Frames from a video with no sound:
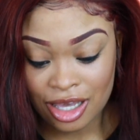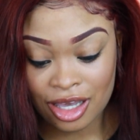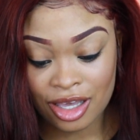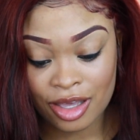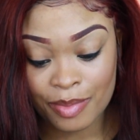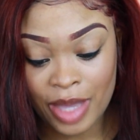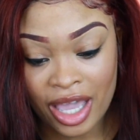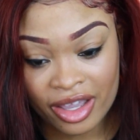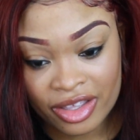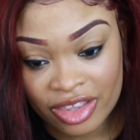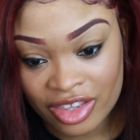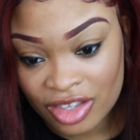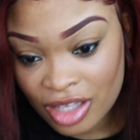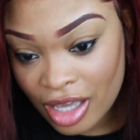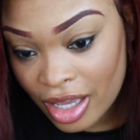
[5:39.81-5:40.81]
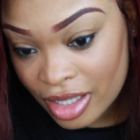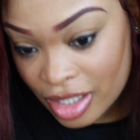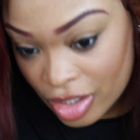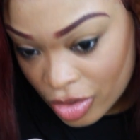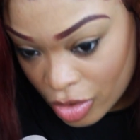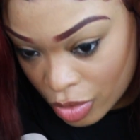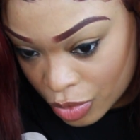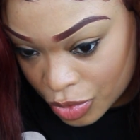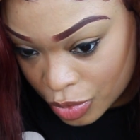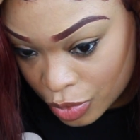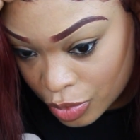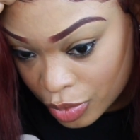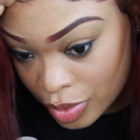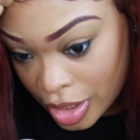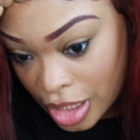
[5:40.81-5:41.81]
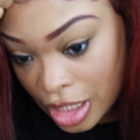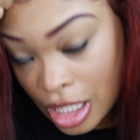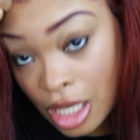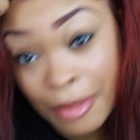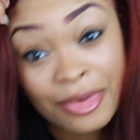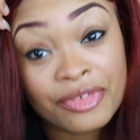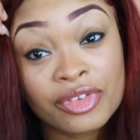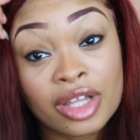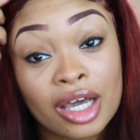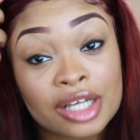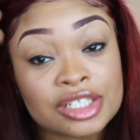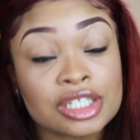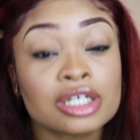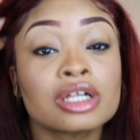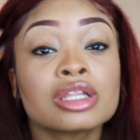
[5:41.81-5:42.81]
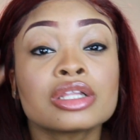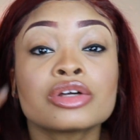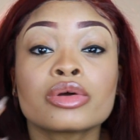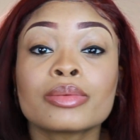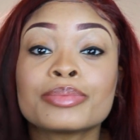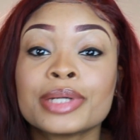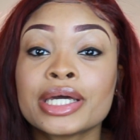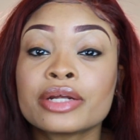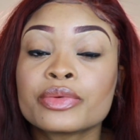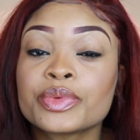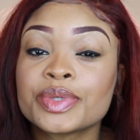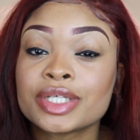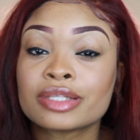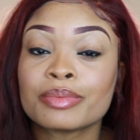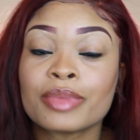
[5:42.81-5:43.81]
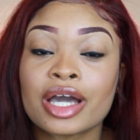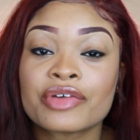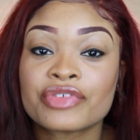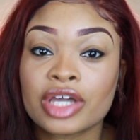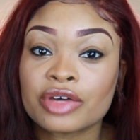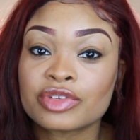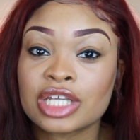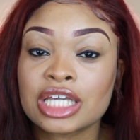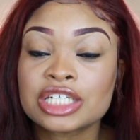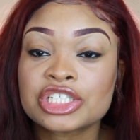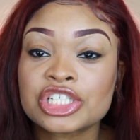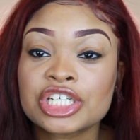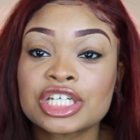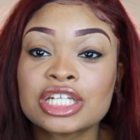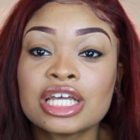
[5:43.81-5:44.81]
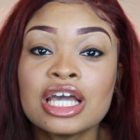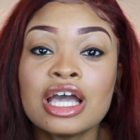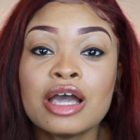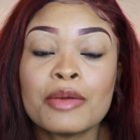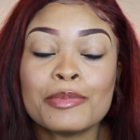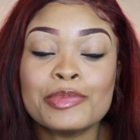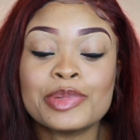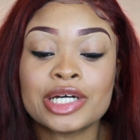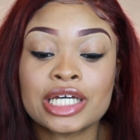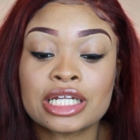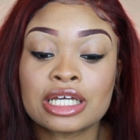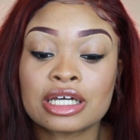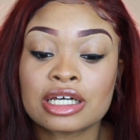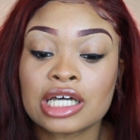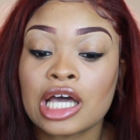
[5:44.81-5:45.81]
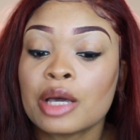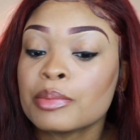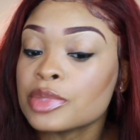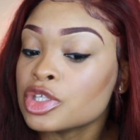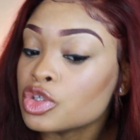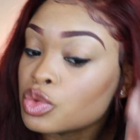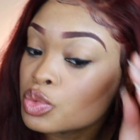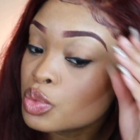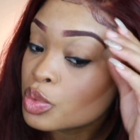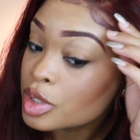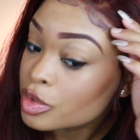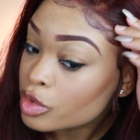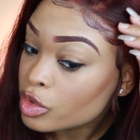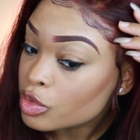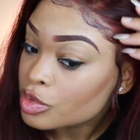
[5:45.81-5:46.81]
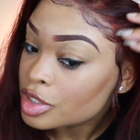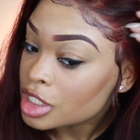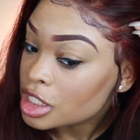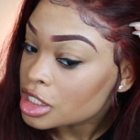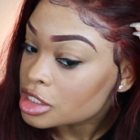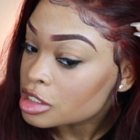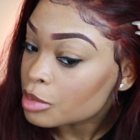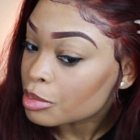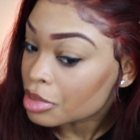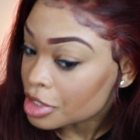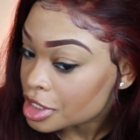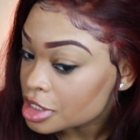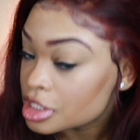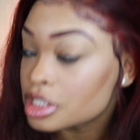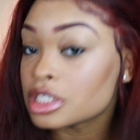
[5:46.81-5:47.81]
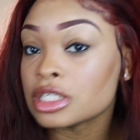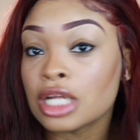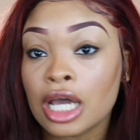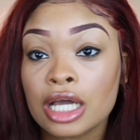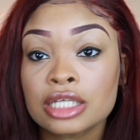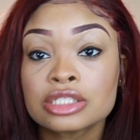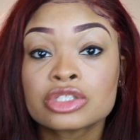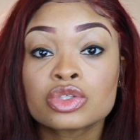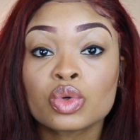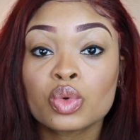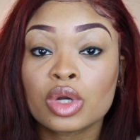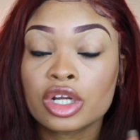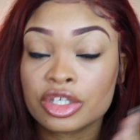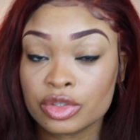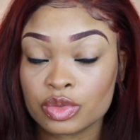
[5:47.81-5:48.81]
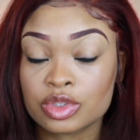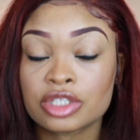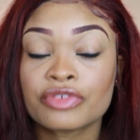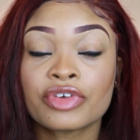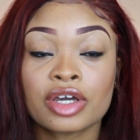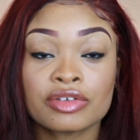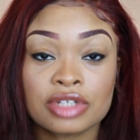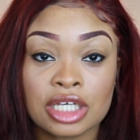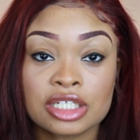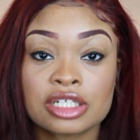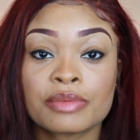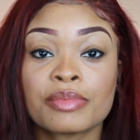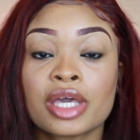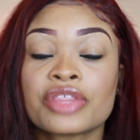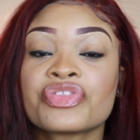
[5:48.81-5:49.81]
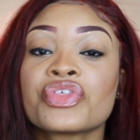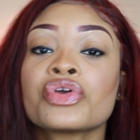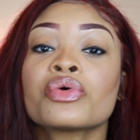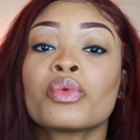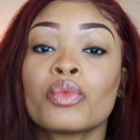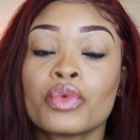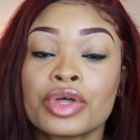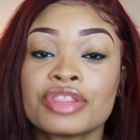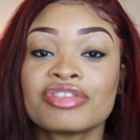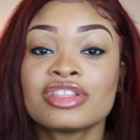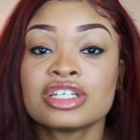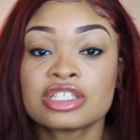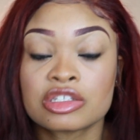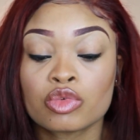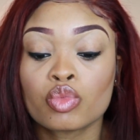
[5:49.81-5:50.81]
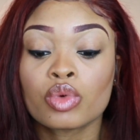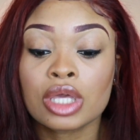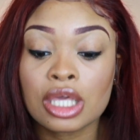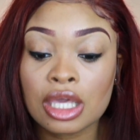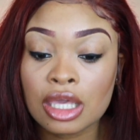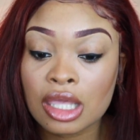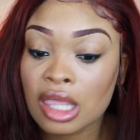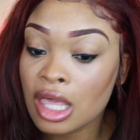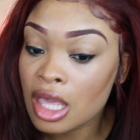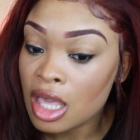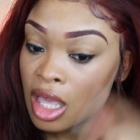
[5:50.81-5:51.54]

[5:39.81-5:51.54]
um, I can I can go through and camouflage it a little better with my foundation but um, you will need to bleach the knots or use the foundation method on this wig